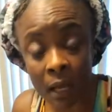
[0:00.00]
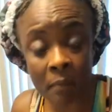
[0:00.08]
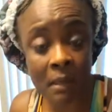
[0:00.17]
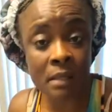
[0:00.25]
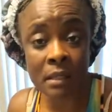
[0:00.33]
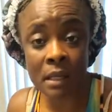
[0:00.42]
I'm
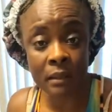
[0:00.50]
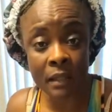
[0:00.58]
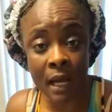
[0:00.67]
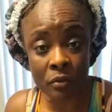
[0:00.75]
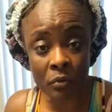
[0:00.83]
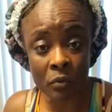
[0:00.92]
not saying he's
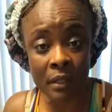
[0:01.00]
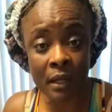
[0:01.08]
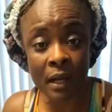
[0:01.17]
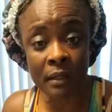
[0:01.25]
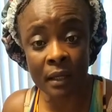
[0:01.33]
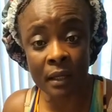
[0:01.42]
not doing
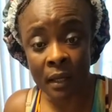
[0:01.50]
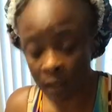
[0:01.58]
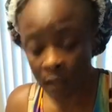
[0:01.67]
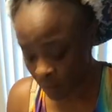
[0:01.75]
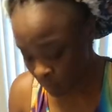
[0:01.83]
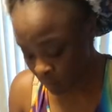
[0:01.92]
nothing,
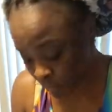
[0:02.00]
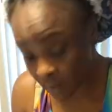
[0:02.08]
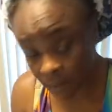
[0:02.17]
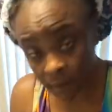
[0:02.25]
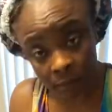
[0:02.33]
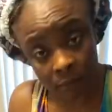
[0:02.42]

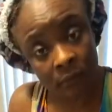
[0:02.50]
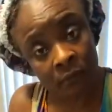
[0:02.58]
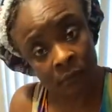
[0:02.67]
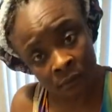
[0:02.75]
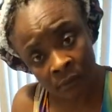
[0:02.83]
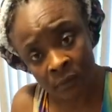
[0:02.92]
but
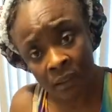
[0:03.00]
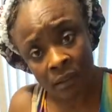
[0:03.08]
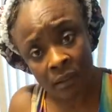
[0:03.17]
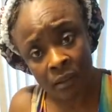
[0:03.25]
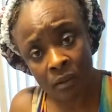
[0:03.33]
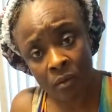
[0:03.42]

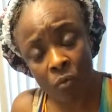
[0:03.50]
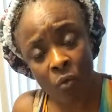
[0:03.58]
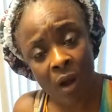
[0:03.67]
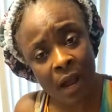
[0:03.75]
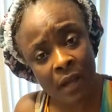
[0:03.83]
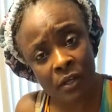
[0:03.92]

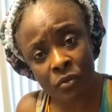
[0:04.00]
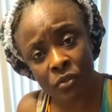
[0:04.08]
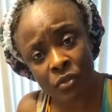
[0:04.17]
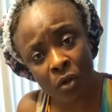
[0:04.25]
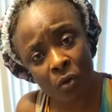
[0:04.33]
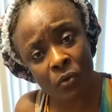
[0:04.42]
why are you
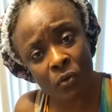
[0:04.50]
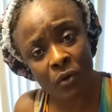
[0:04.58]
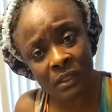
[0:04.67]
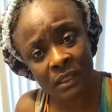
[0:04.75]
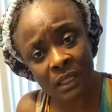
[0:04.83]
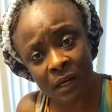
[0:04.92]
so
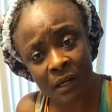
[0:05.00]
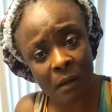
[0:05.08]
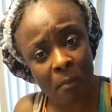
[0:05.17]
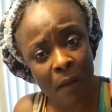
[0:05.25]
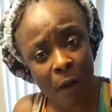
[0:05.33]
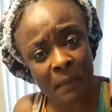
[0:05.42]
concerned
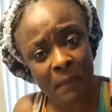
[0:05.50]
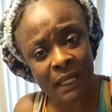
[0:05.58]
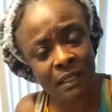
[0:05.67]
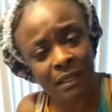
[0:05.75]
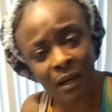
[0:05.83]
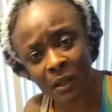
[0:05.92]
about
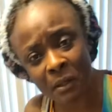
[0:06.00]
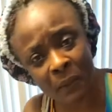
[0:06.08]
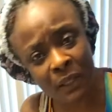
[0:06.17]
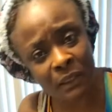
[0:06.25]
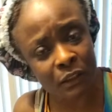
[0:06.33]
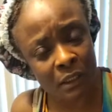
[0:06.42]
making the other
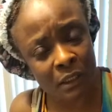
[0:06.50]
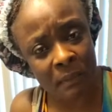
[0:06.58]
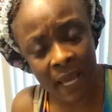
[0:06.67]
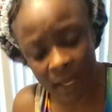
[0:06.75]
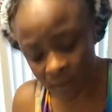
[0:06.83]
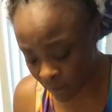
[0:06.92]
person look
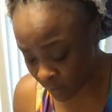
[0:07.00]
bad